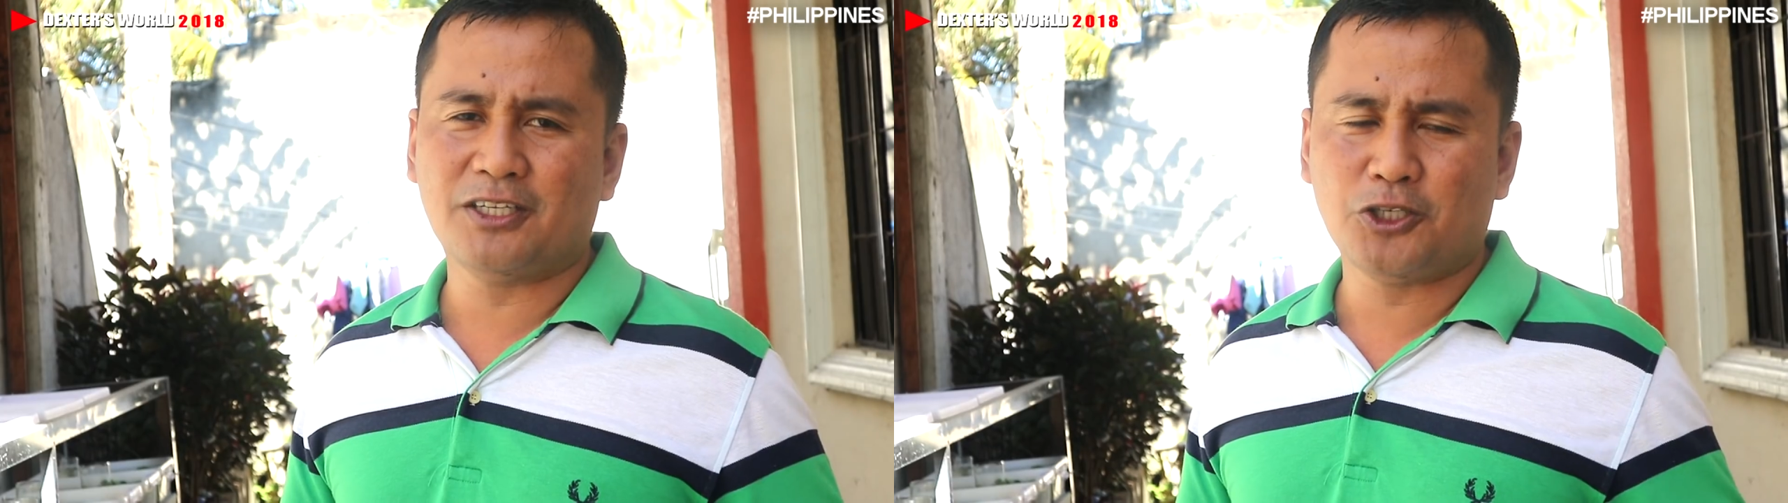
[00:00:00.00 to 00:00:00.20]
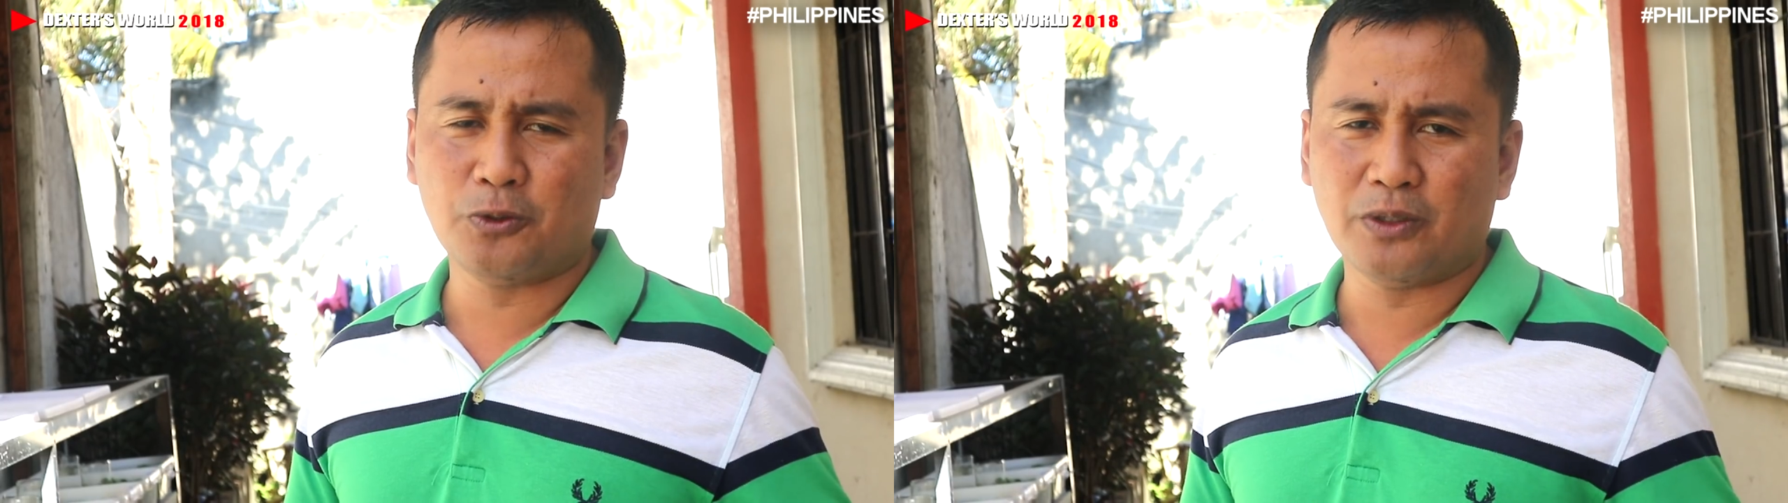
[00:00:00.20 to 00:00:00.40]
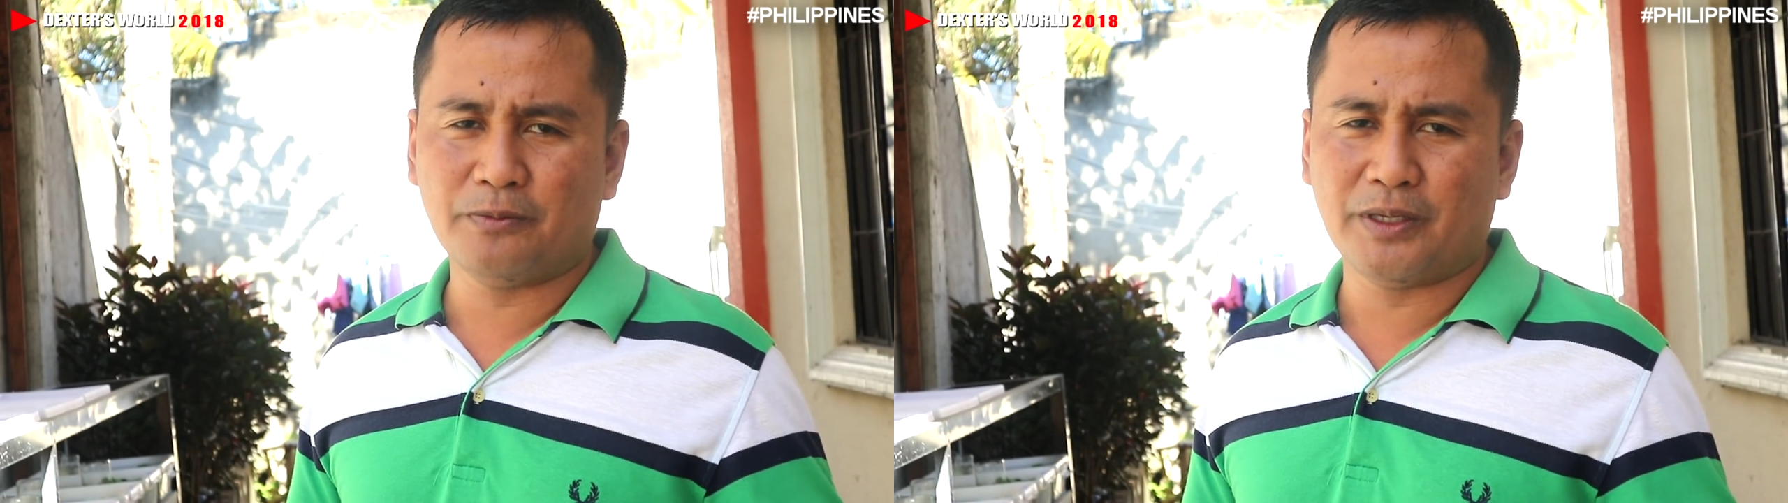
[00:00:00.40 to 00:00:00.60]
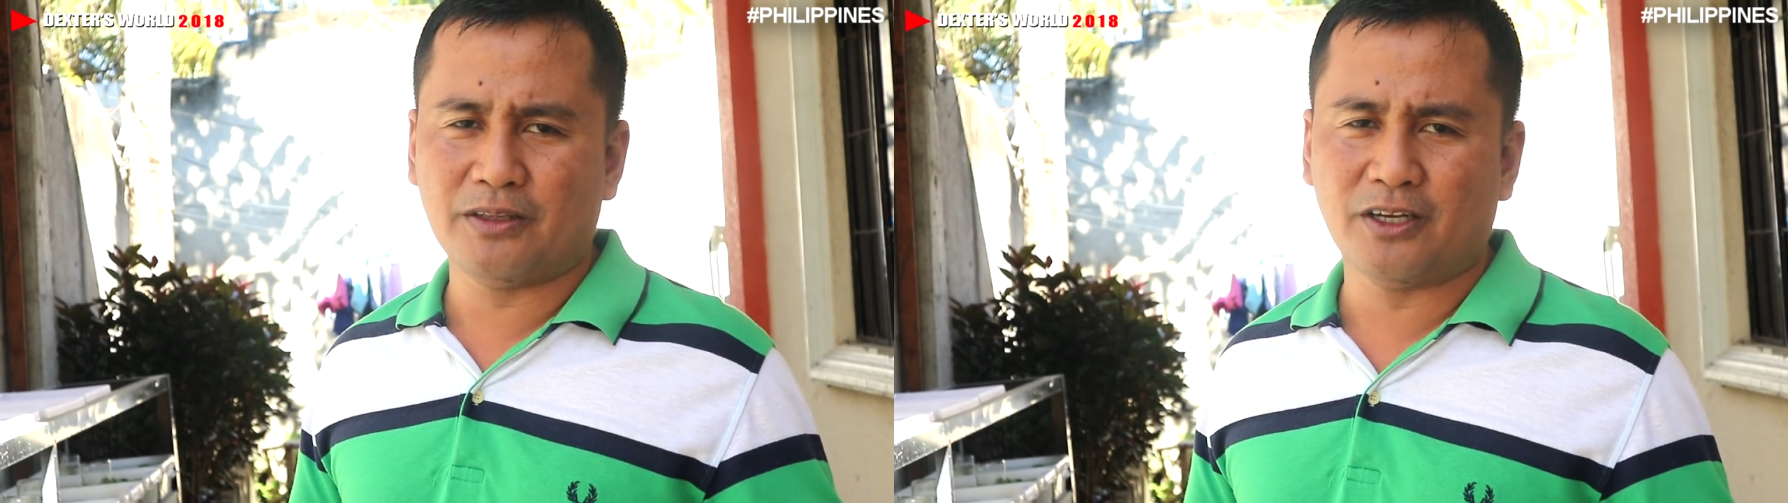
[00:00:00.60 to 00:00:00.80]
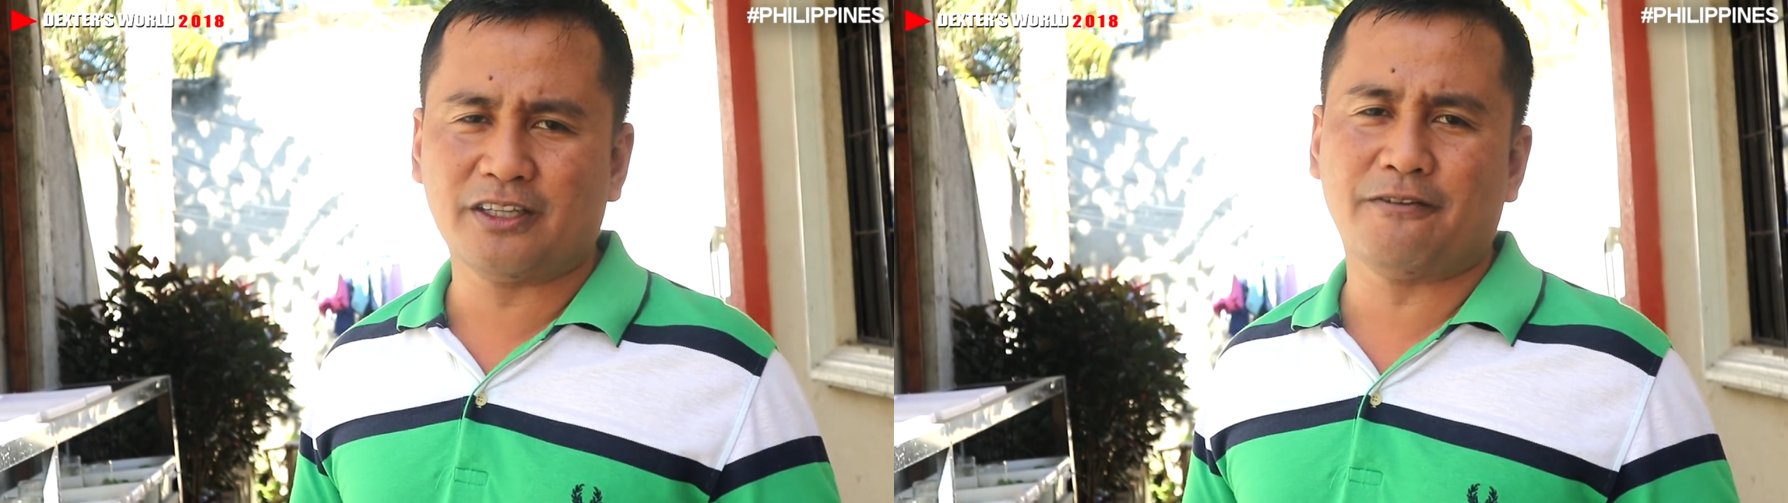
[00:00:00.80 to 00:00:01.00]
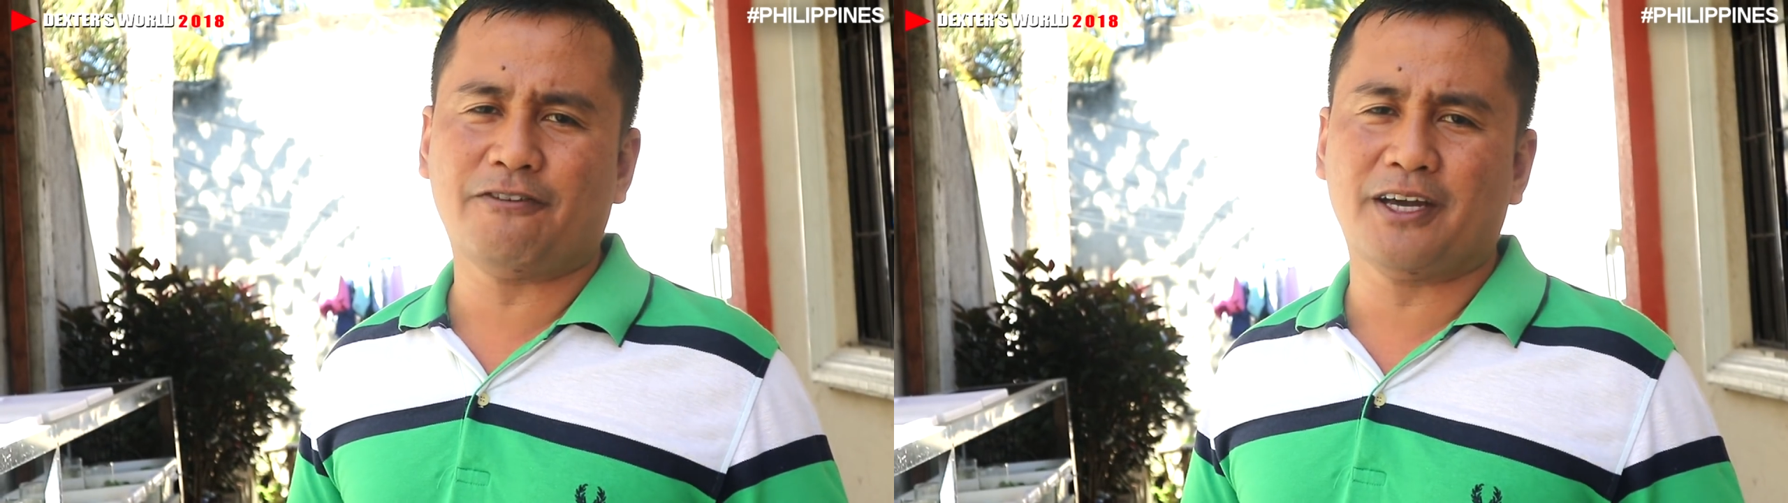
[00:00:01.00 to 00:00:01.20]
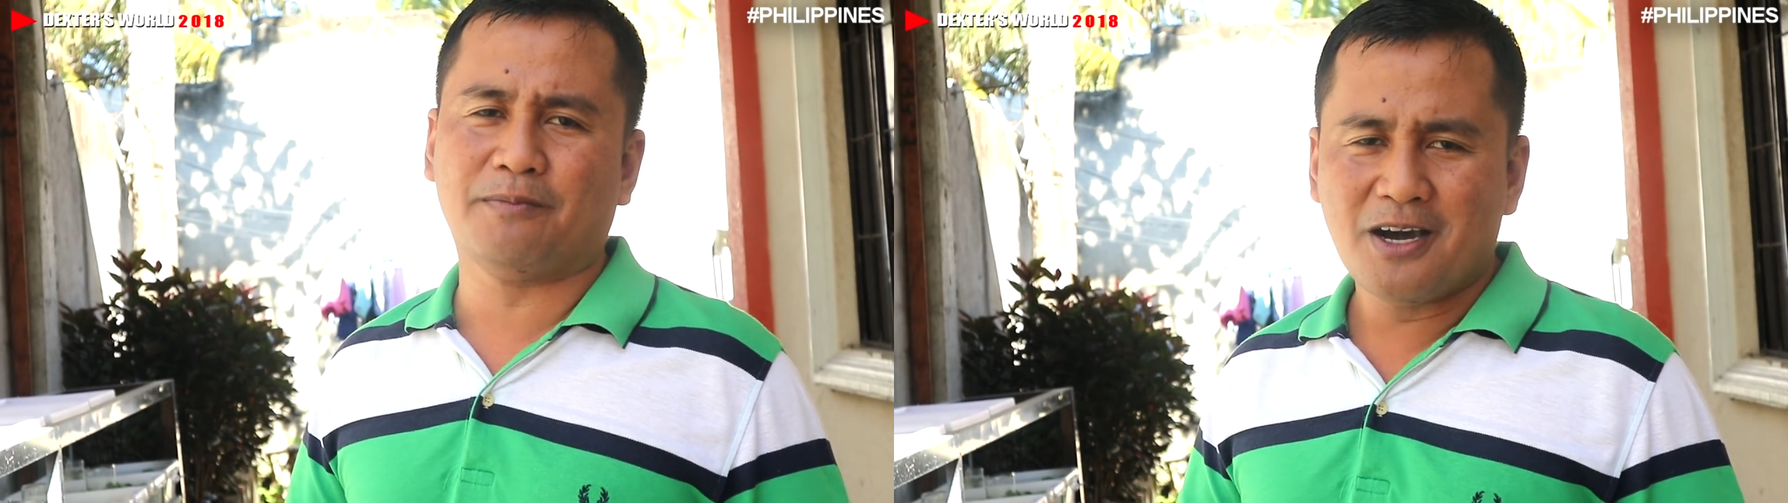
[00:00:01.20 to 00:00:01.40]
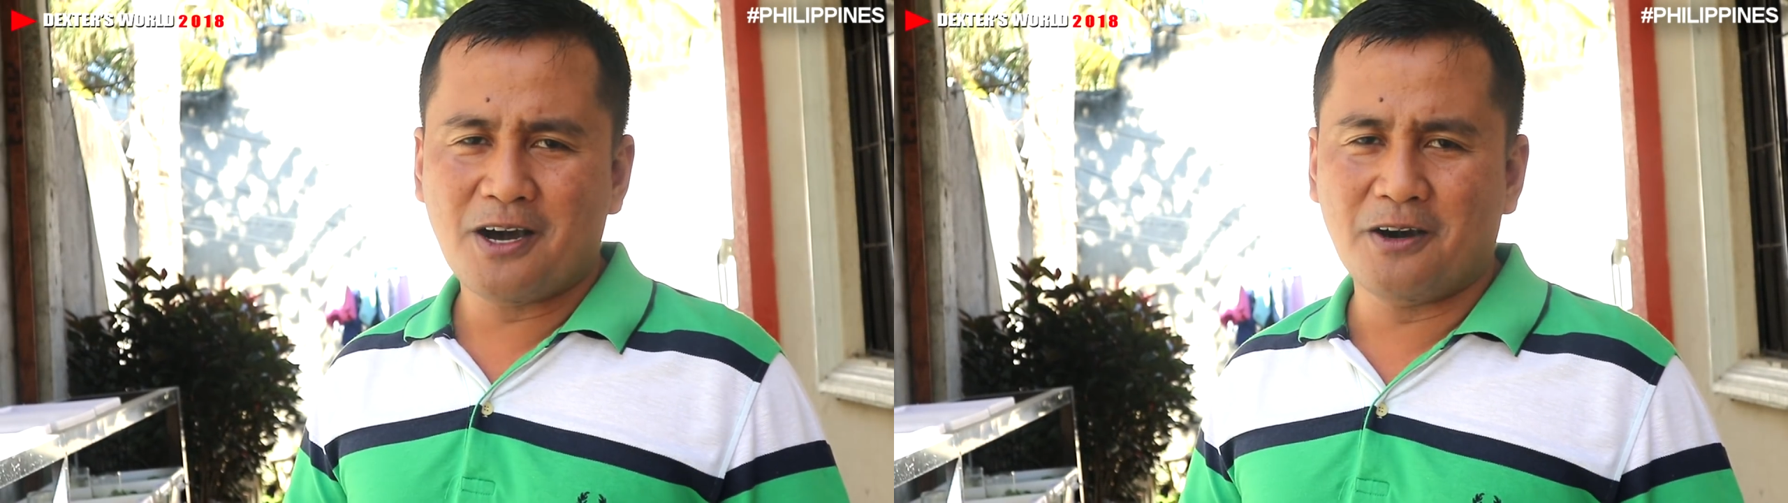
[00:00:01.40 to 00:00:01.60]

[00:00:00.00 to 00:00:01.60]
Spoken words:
that you will be notified